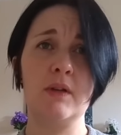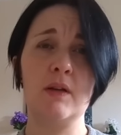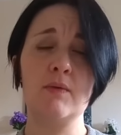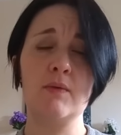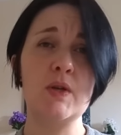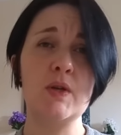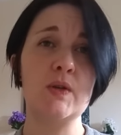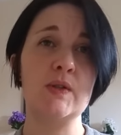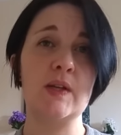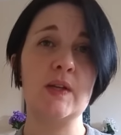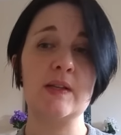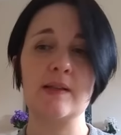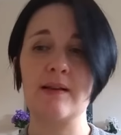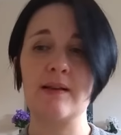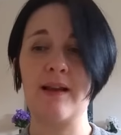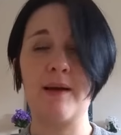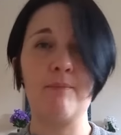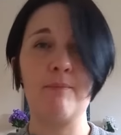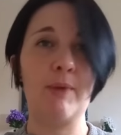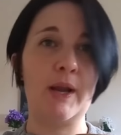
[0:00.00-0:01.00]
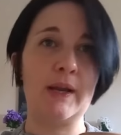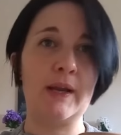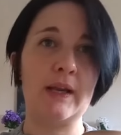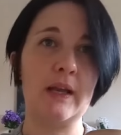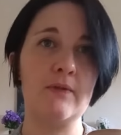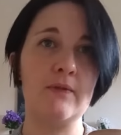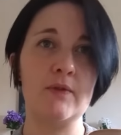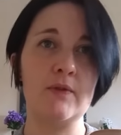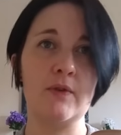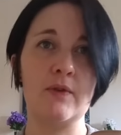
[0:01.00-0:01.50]
we use it as a lap
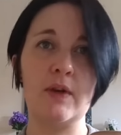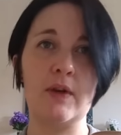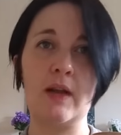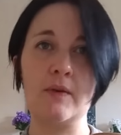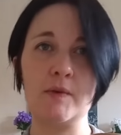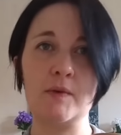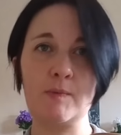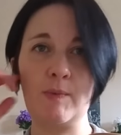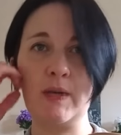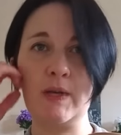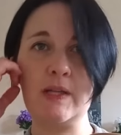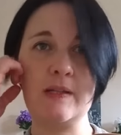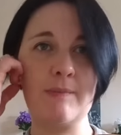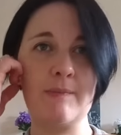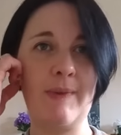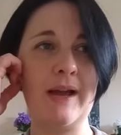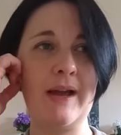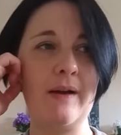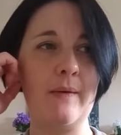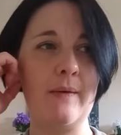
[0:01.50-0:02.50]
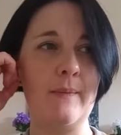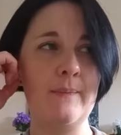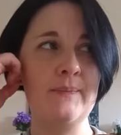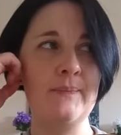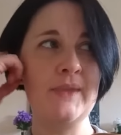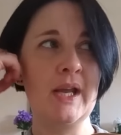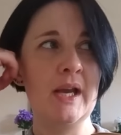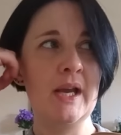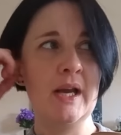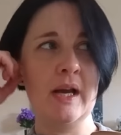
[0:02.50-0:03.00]
blanket if nothing else, but it's about,
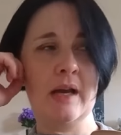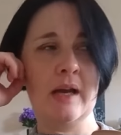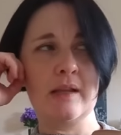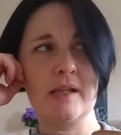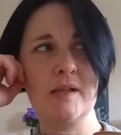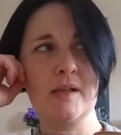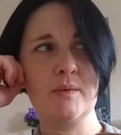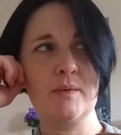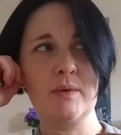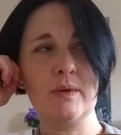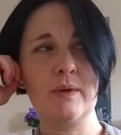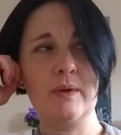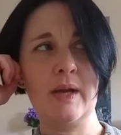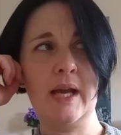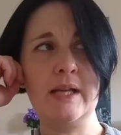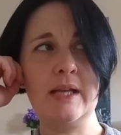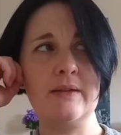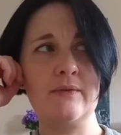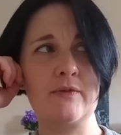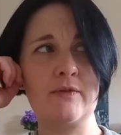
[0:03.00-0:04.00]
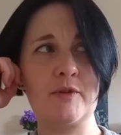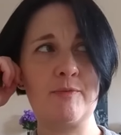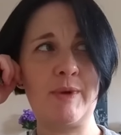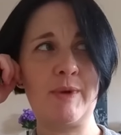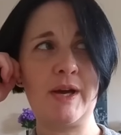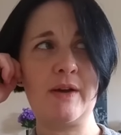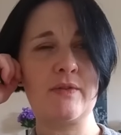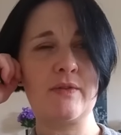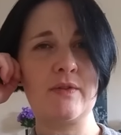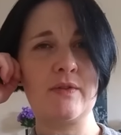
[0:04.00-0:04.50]
I think we're heading for
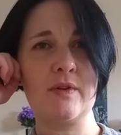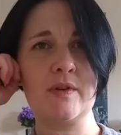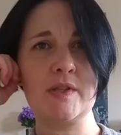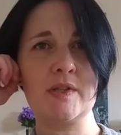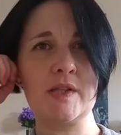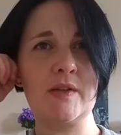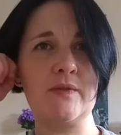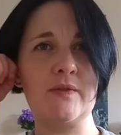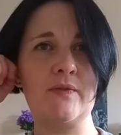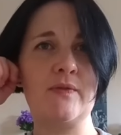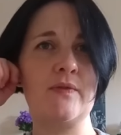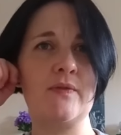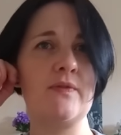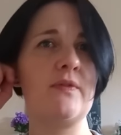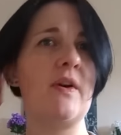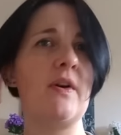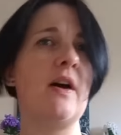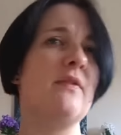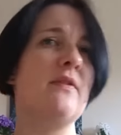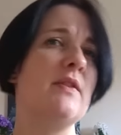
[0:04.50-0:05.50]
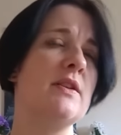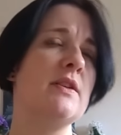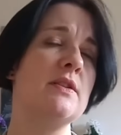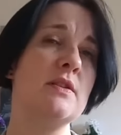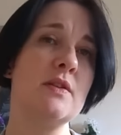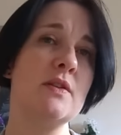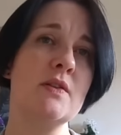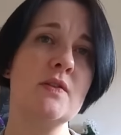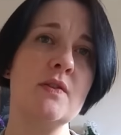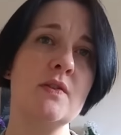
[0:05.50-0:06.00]
about 35
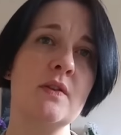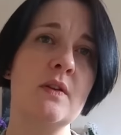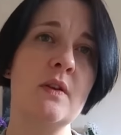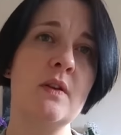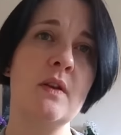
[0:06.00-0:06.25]
inches